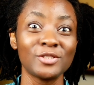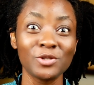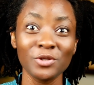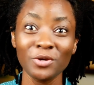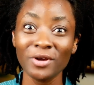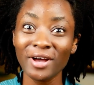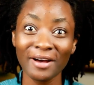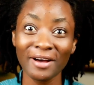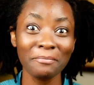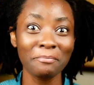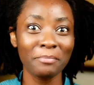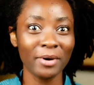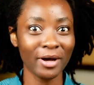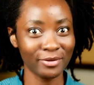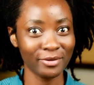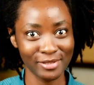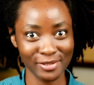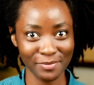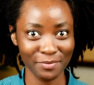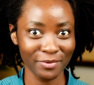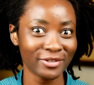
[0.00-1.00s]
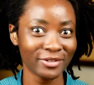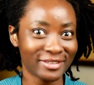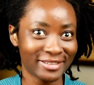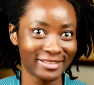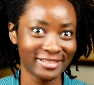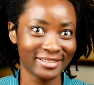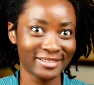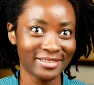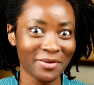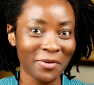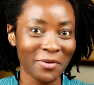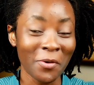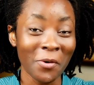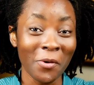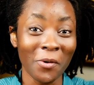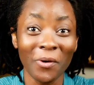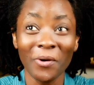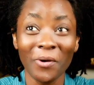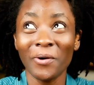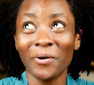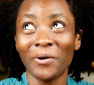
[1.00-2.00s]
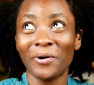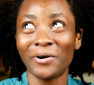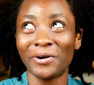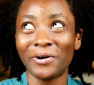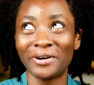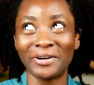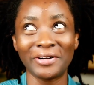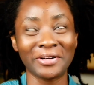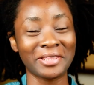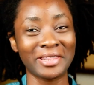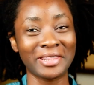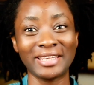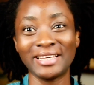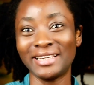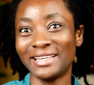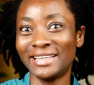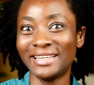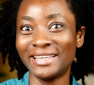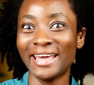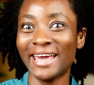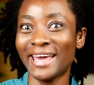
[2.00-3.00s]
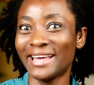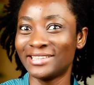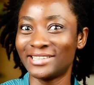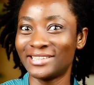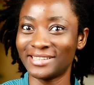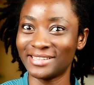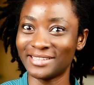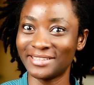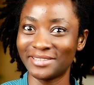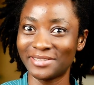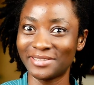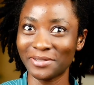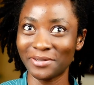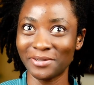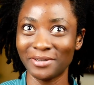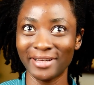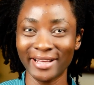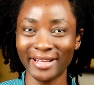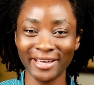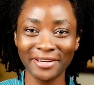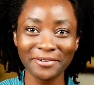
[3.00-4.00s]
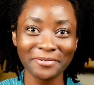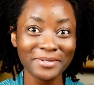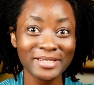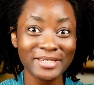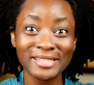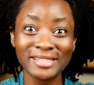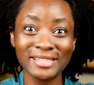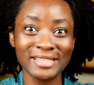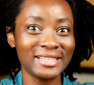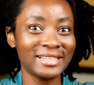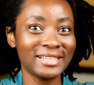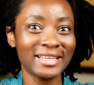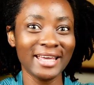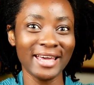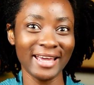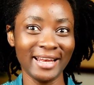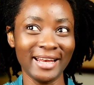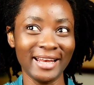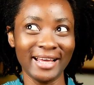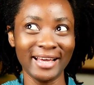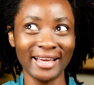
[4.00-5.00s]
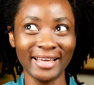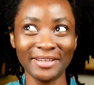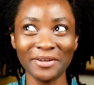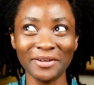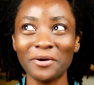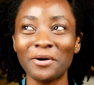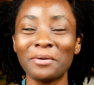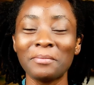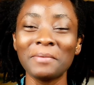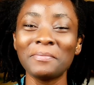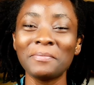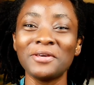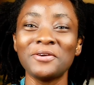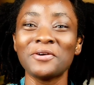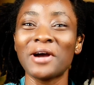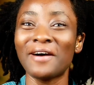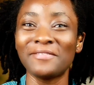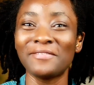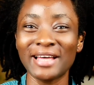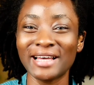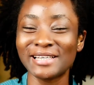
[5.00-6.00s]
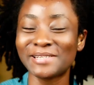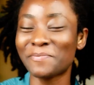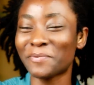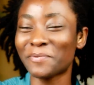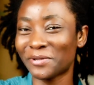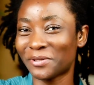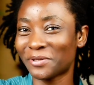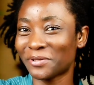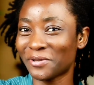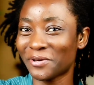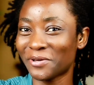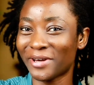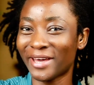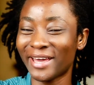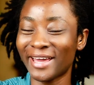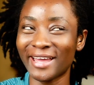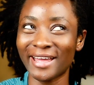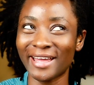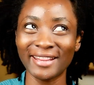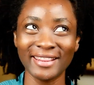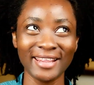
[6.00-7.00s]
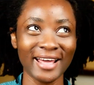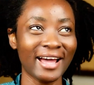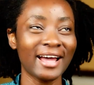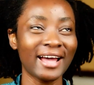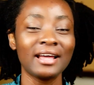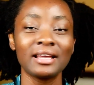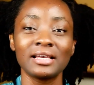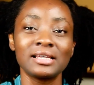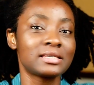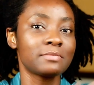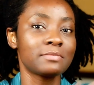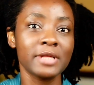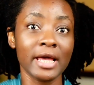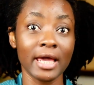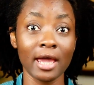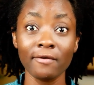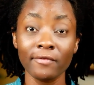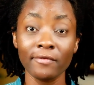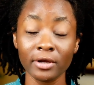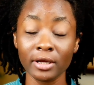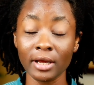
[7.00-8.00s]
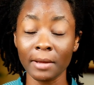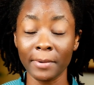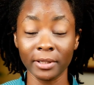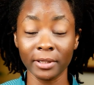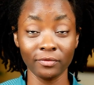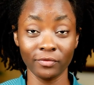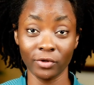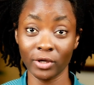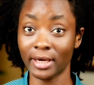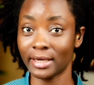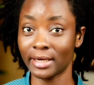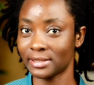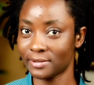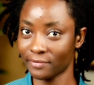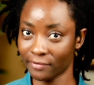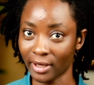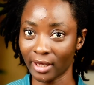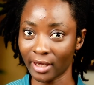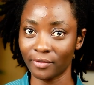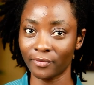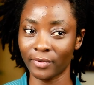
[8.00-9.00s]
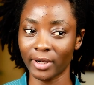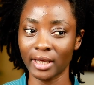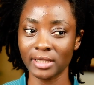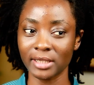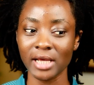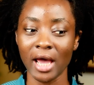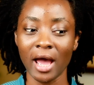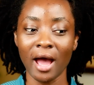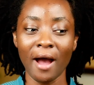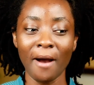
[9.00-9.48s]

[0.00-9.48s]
Do you have bald spots or thinning edges or like receding hairline, or maybe you have that spot on your hair that it seems like every other part of your hair is fine, right?